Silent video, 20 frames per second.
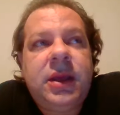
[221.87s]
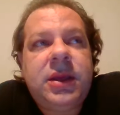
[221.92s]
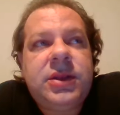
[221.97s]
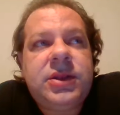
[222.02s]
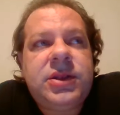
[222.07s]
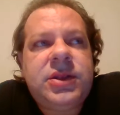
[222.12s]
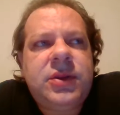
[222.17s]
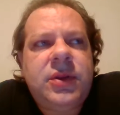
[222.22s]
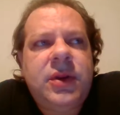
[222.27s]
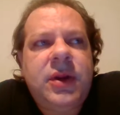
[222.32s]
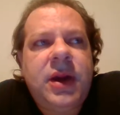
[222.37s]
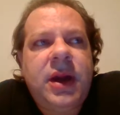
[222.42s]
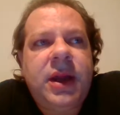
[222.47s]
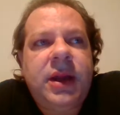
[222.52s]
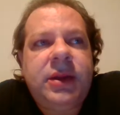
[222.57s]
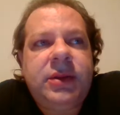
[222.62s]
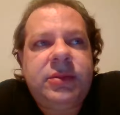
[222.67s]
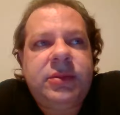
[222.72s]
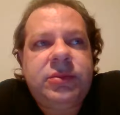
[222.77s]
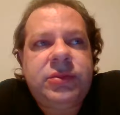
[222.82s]
So
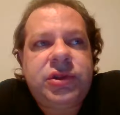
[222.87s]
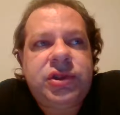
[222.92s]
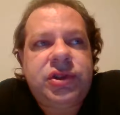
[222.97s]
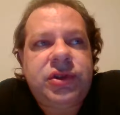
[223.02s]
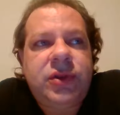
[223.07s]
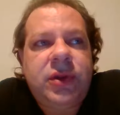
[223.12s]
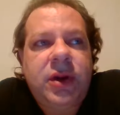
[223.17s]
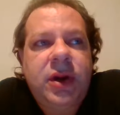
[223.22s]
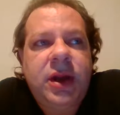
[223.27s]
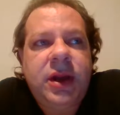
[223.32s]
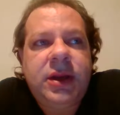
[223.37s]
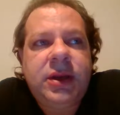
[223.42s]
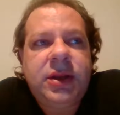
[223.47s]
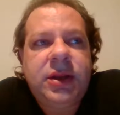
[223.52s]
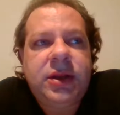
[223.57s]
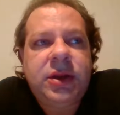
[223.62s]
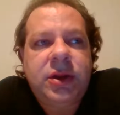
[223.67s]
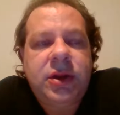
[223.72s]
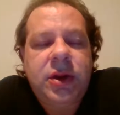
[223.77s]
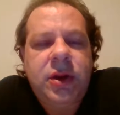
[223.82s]
I tried
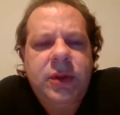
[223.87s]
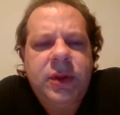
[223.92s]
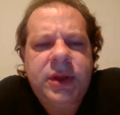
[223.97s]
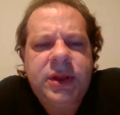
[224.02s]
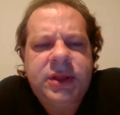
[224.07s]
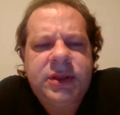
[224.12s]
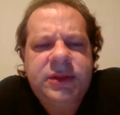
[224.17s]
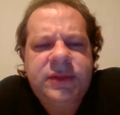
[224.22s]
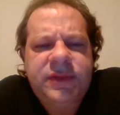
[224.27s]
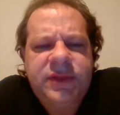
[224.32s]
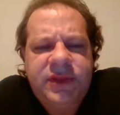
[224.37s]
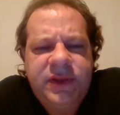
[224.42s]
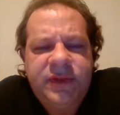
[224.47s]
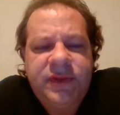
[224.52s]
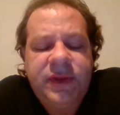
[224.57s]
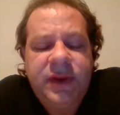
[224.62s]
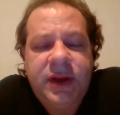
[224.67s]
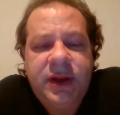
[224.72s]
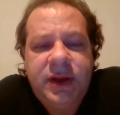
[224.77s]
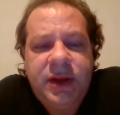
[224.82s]
going to
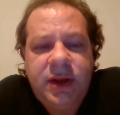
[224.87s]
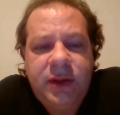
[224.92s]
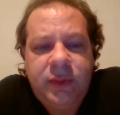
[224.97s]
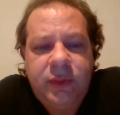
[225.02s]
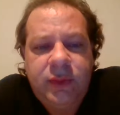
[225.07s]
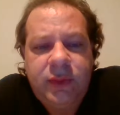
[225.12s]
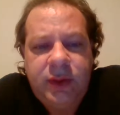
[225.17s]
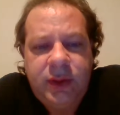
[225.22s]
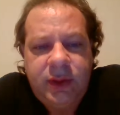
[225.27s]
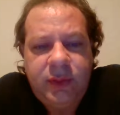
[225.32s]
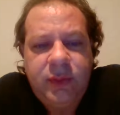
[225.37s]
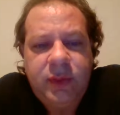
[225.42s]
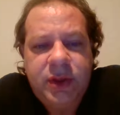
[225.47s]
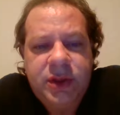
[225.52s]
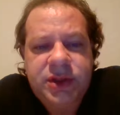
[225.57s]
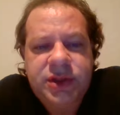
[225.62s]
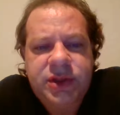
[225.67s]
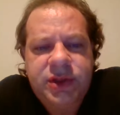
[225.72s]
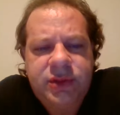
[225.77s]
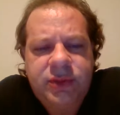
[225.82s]
find out where he
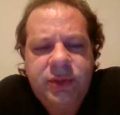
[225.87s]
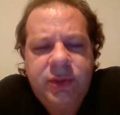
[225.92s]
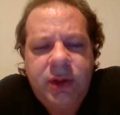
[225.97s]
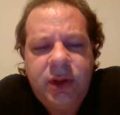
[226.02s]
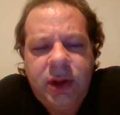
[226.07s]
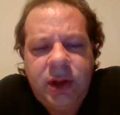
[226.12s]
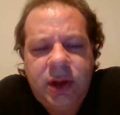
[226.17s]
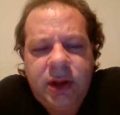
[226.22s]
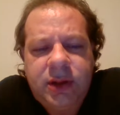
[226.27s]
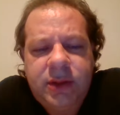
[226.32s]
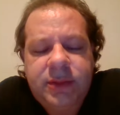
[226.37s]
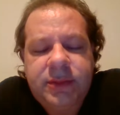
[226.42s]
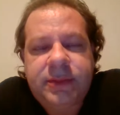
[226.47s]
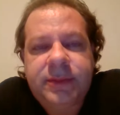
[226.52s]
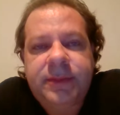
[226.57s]
was through her.